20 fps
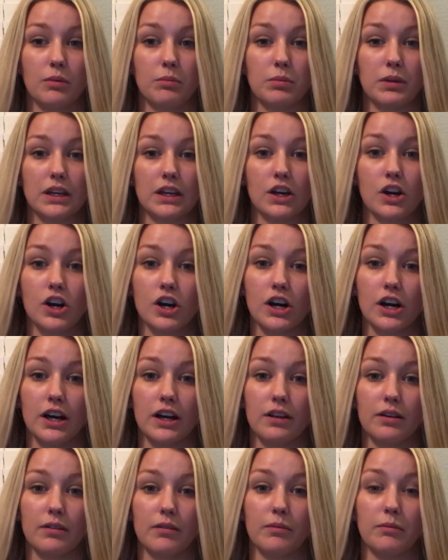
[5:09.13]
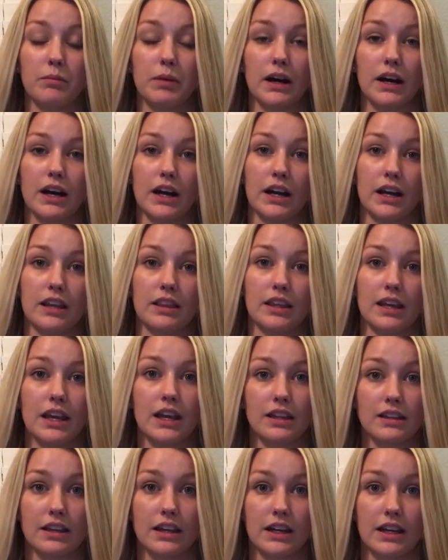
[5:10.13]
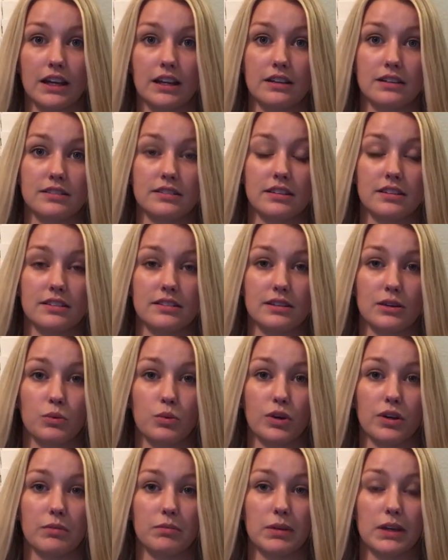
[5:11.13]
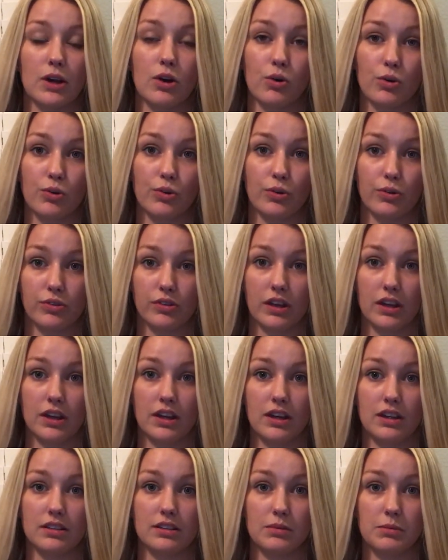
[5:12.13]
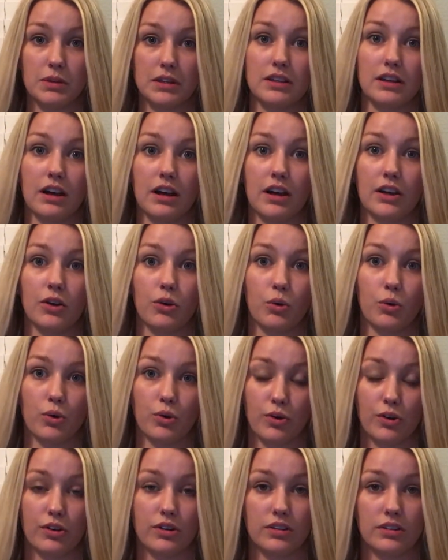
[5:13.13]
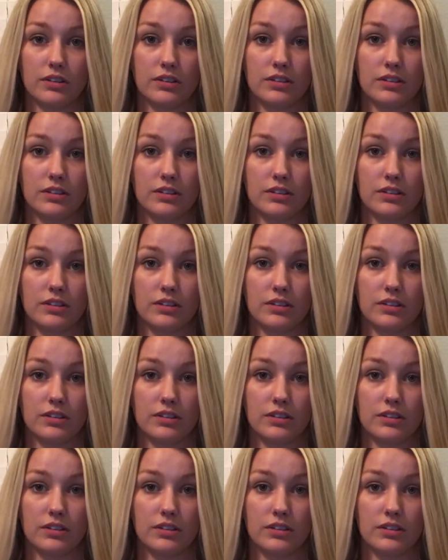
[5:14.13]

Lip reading: be caught by the antlion, since there wouldn't be holes to be dug or